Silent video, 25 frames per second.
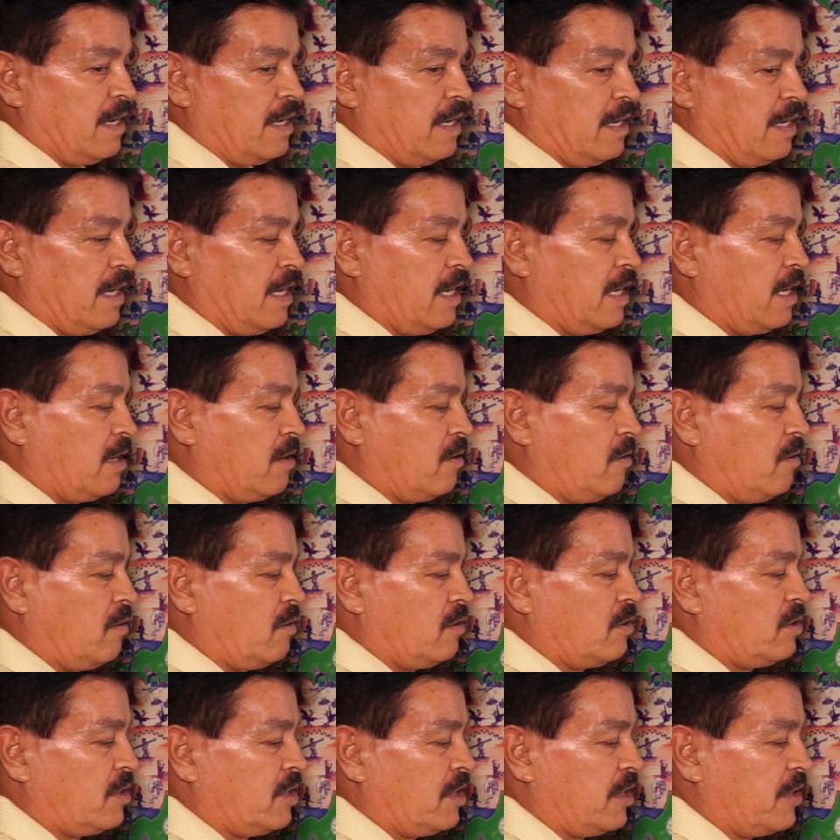
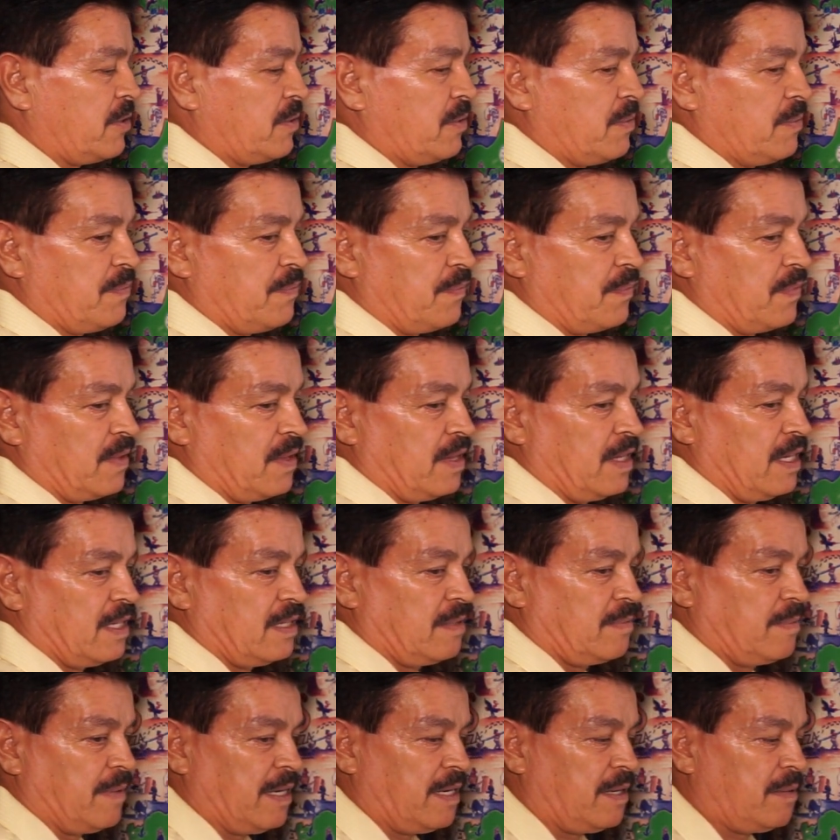equals 0.
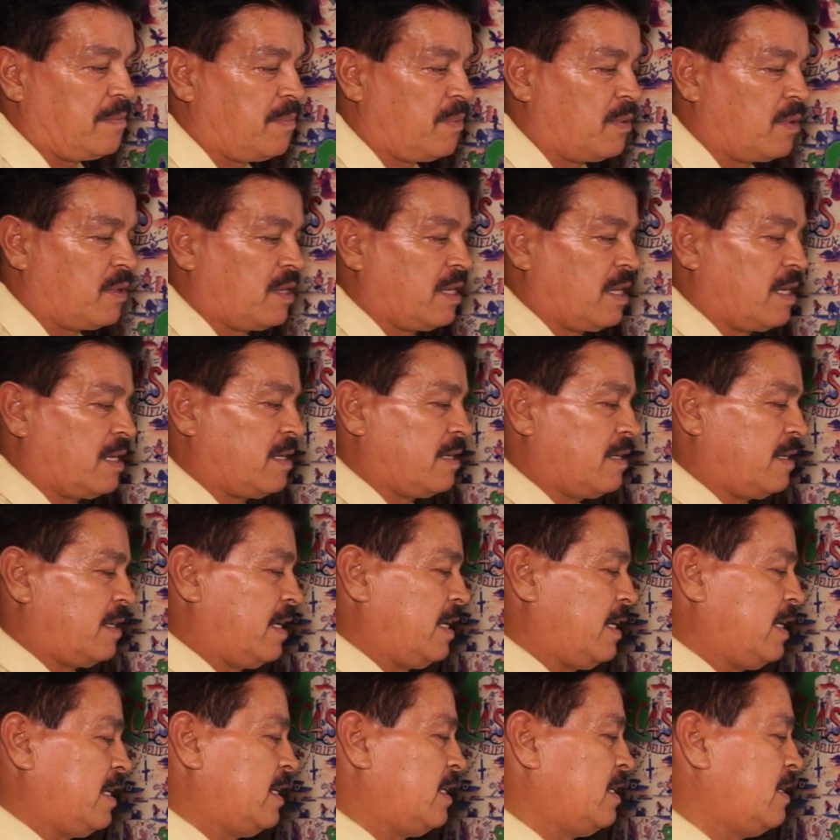That's very important
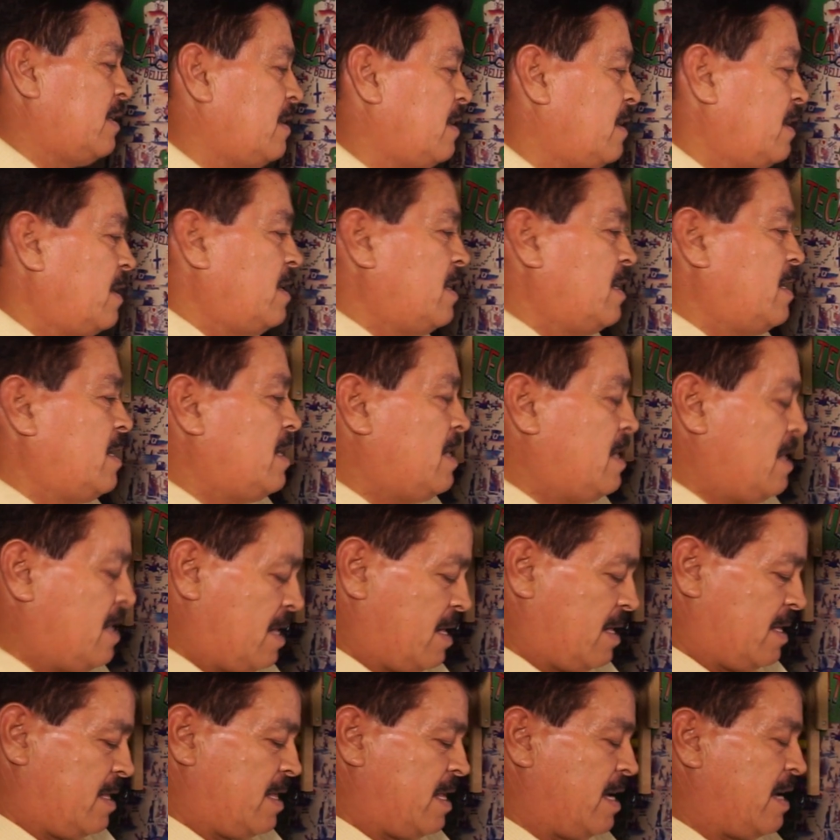here.
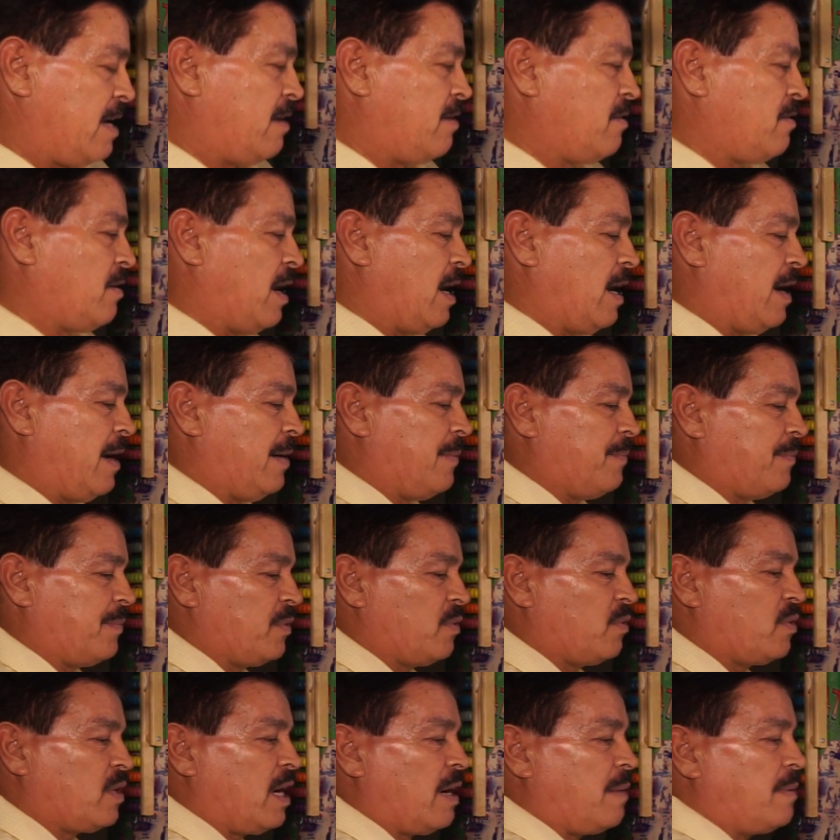Now
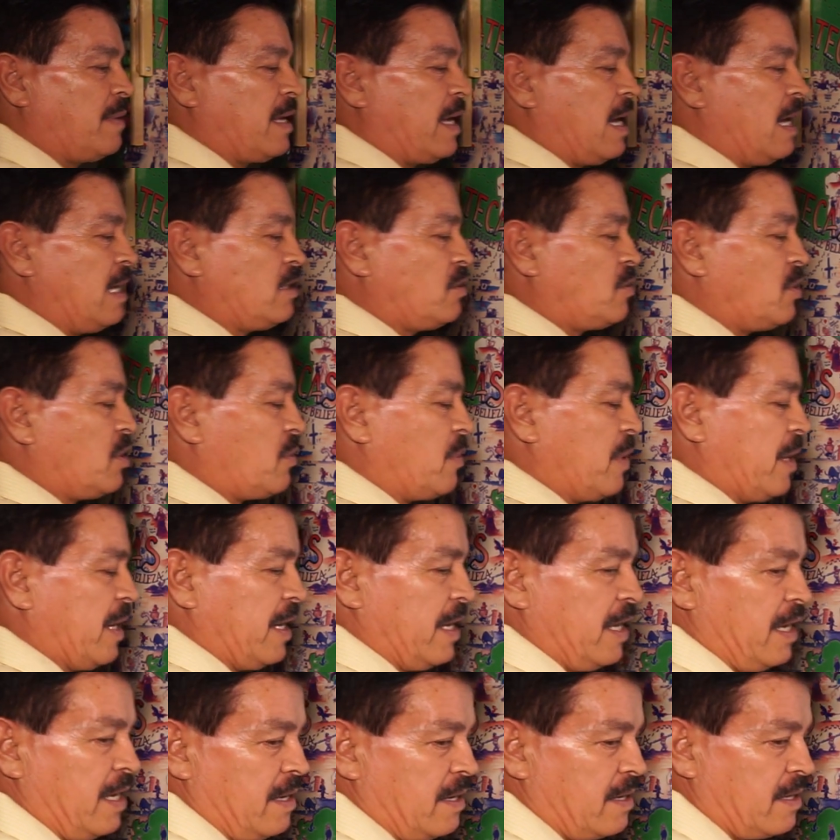you have the answer
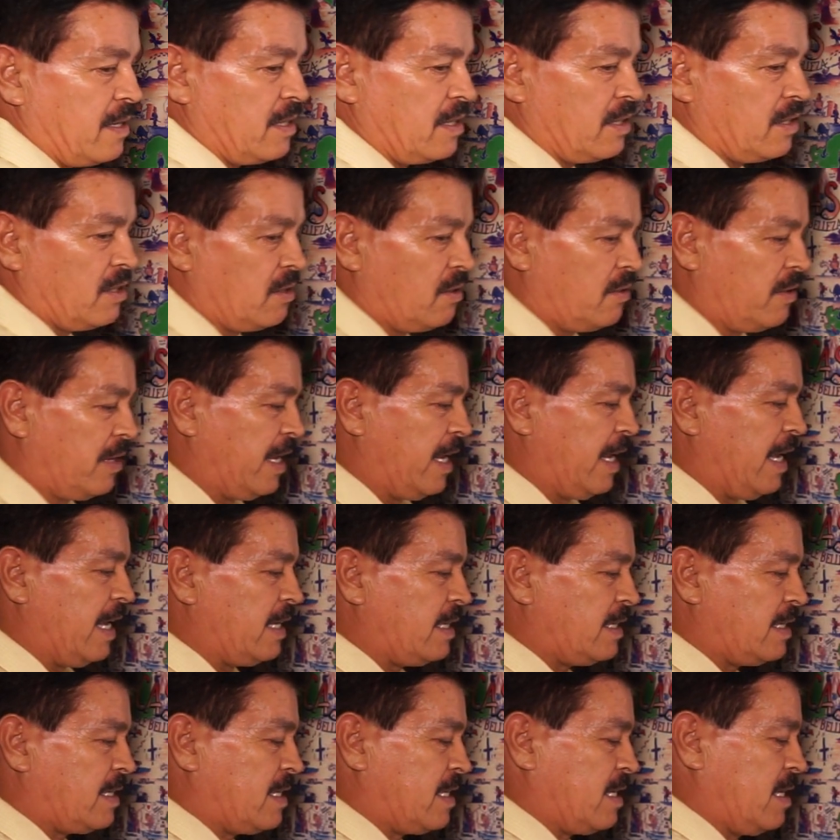ready. So
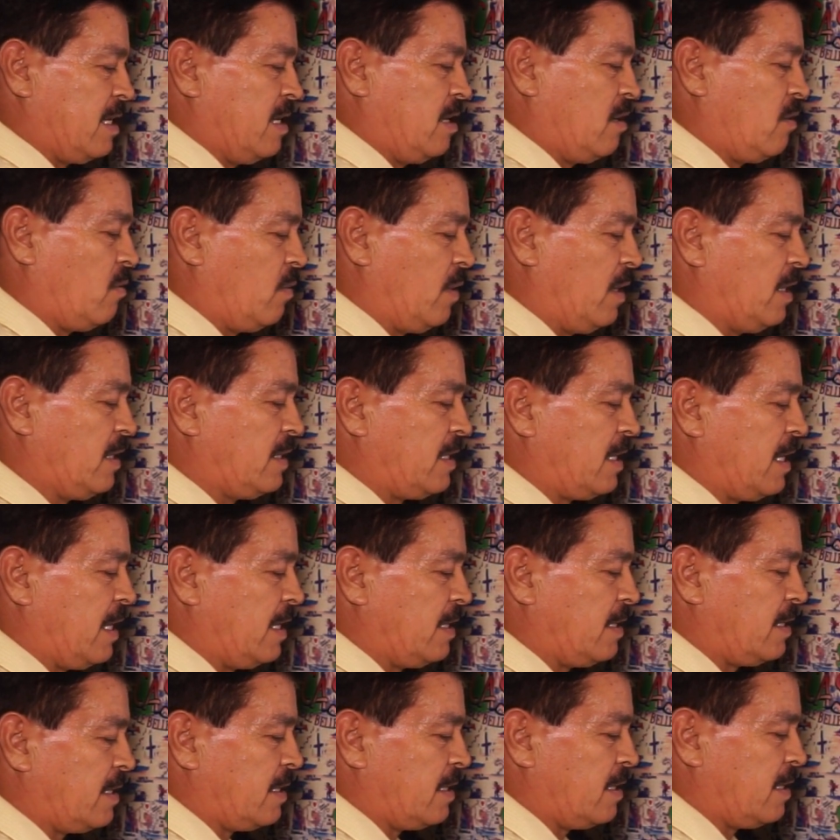x, one
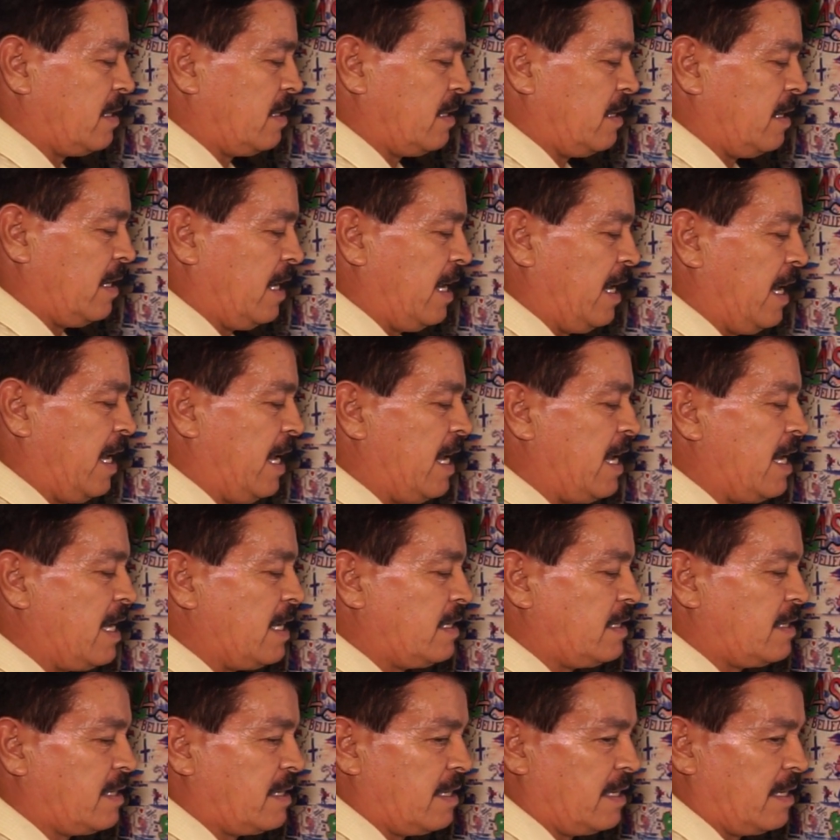side,
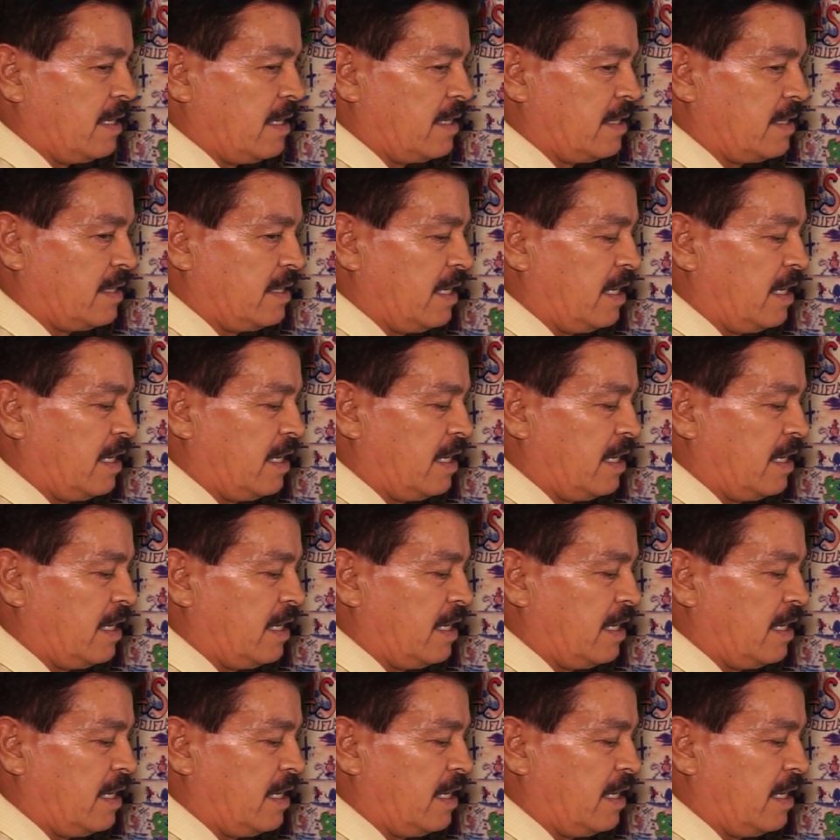x is